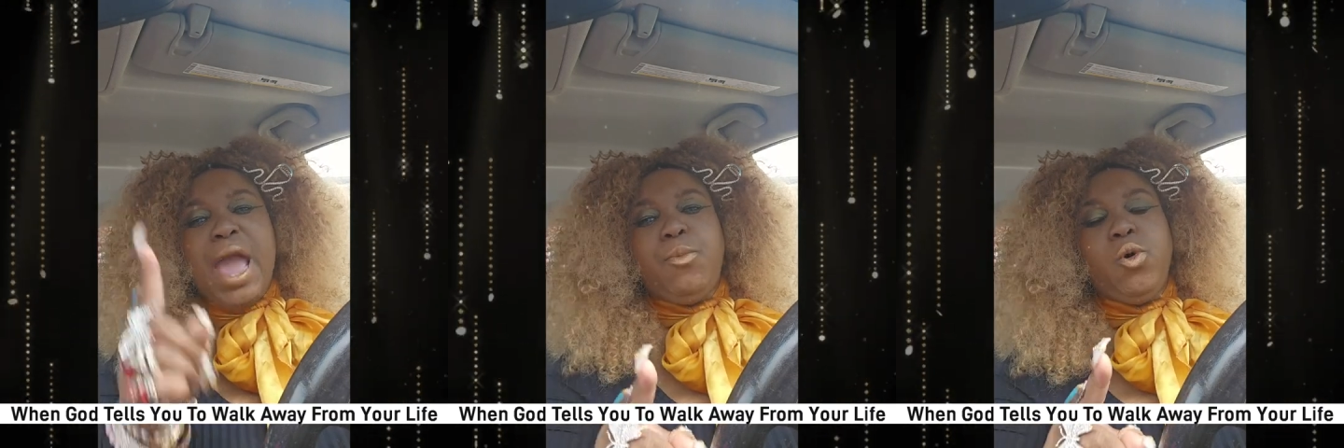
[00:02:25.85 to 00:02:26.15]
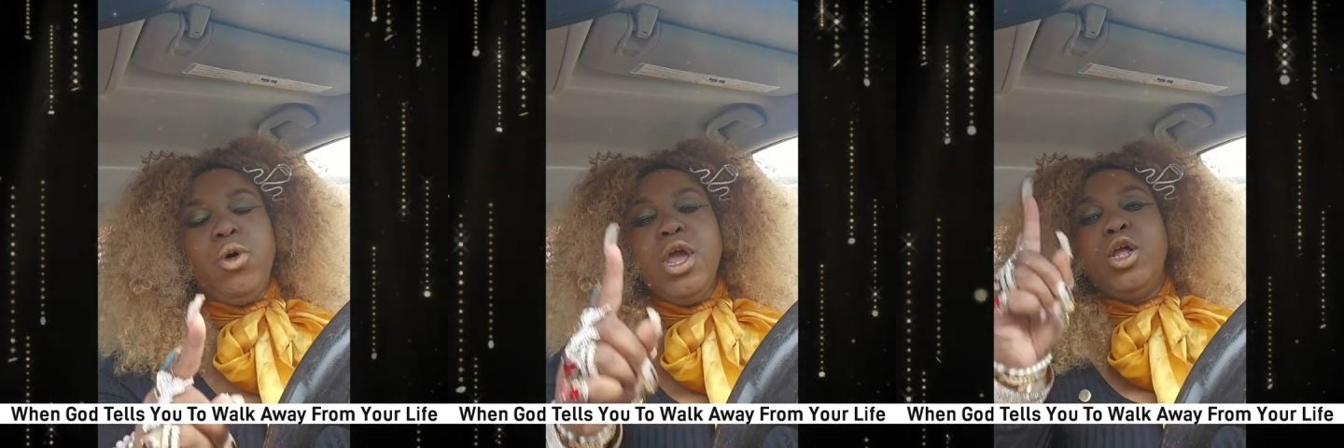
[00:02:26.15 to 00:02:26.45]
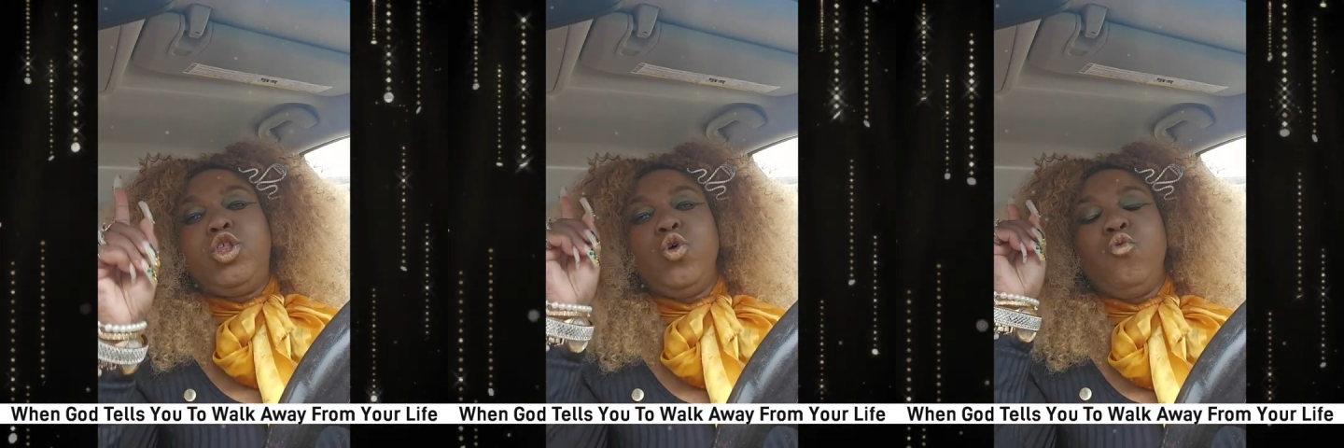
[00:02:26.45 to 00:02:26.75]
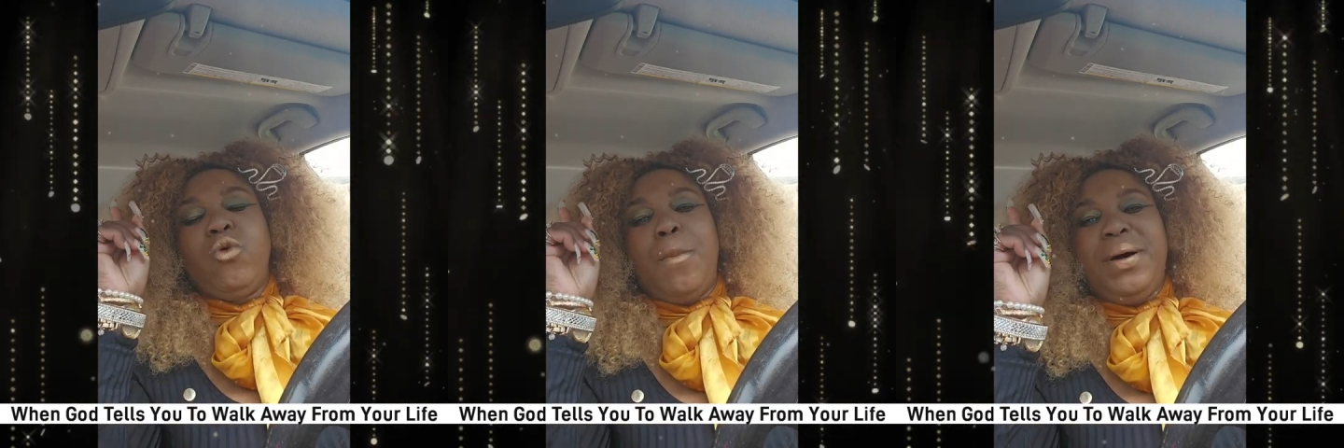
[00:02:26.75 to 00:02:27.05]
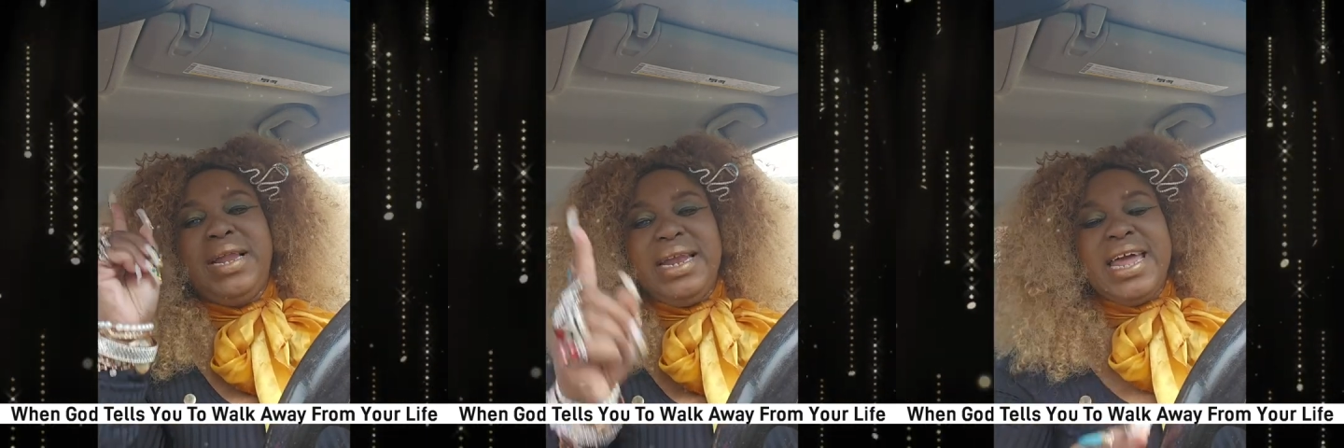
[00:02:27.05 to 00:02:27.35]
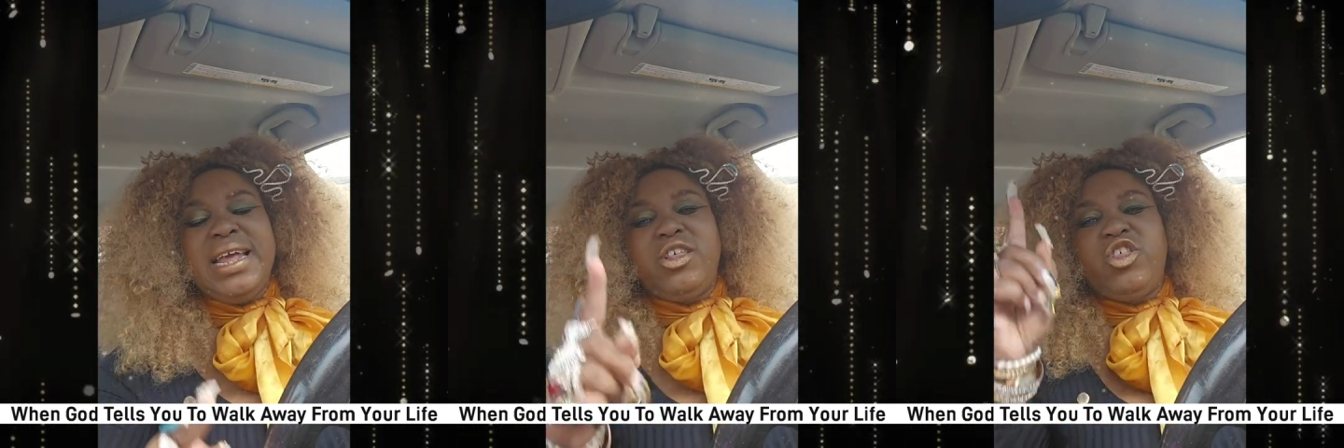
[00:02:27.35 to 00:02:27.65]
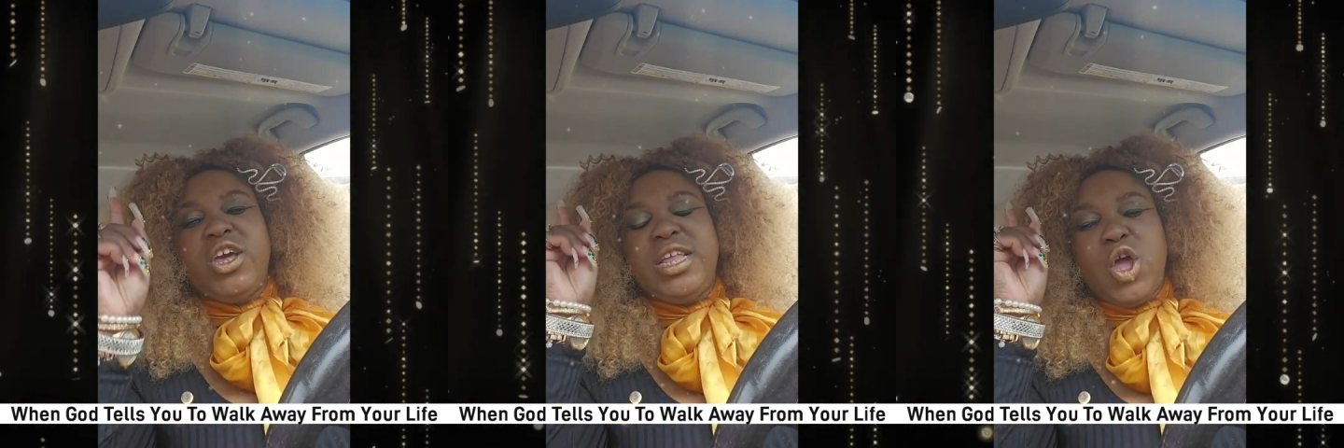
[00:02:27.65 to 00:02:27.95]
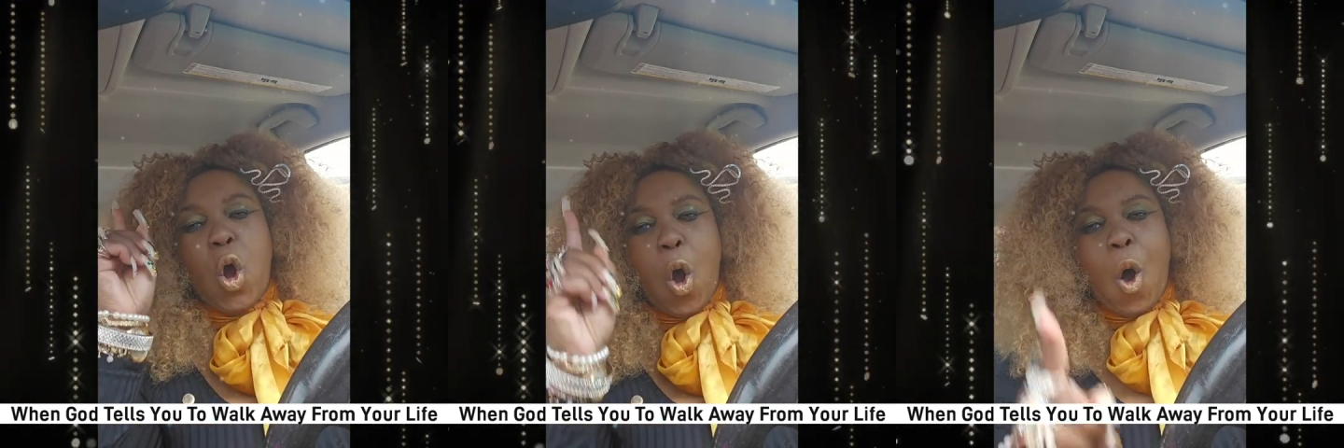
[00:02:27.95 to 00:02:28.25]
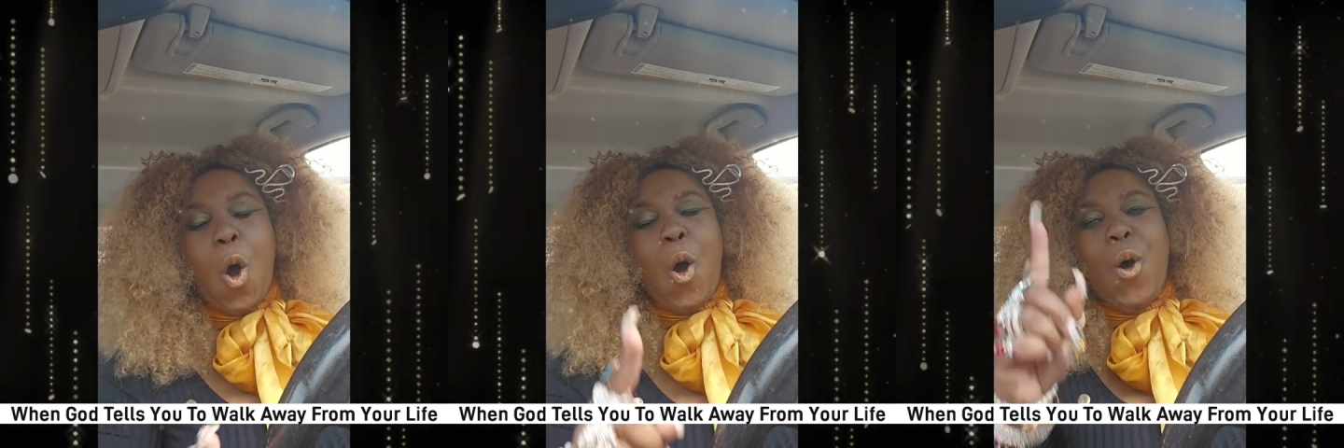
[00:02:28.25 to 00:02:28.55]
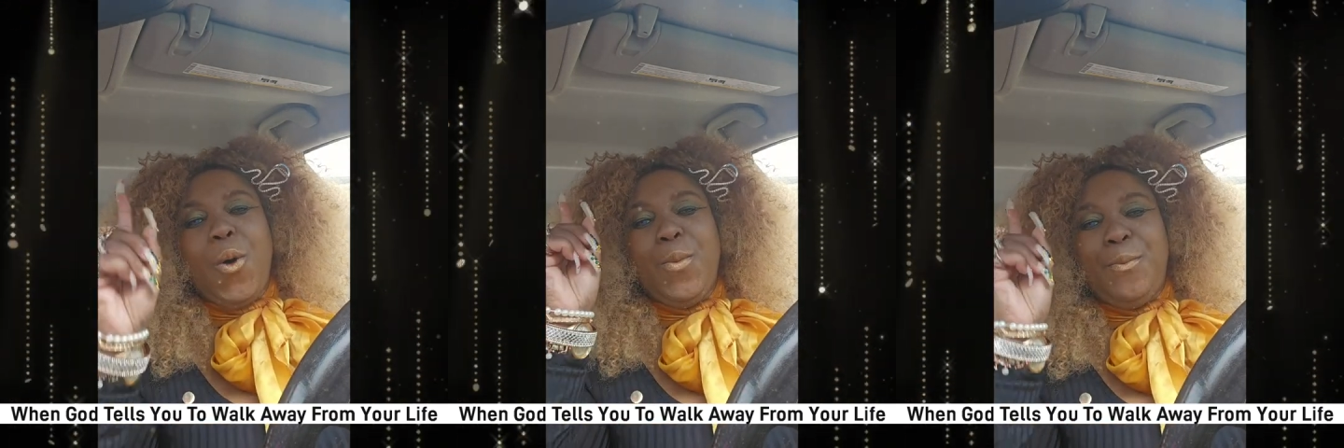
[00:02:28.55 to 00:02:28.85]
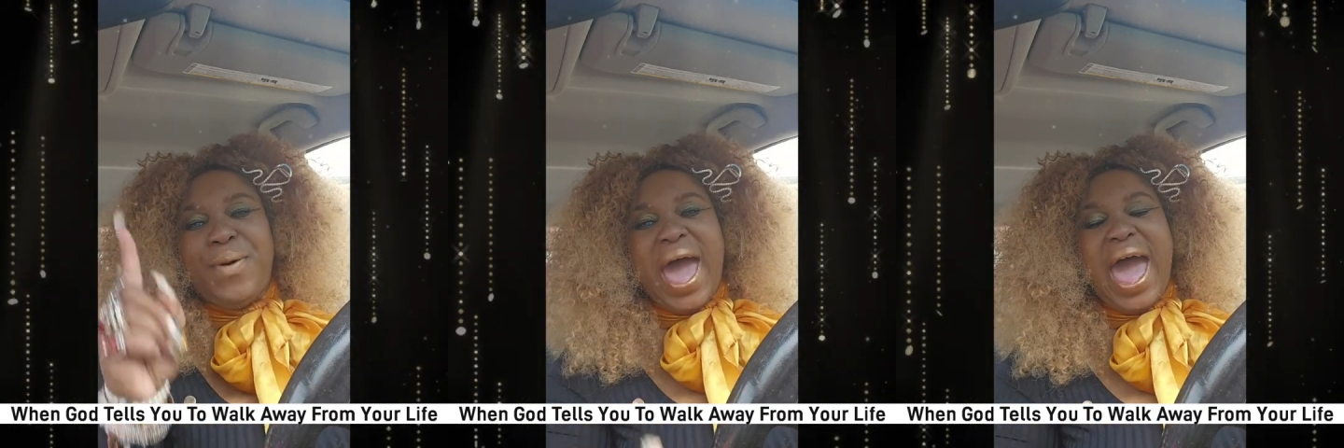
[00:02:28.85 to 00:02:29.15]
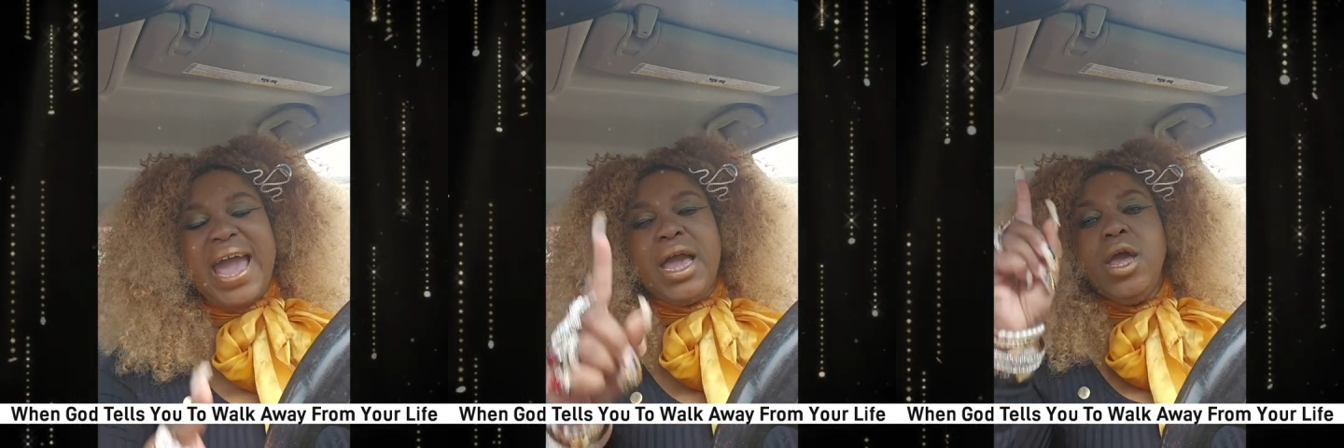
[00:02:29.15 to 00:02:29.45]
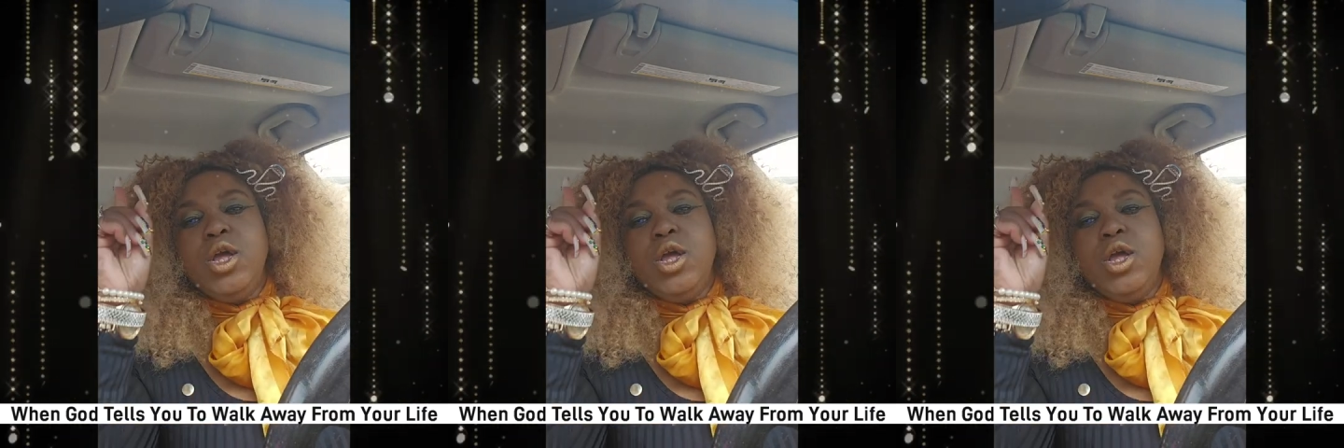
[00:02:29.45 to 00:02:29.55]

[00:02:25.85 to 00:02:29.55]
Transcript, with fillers: able to replenish it all back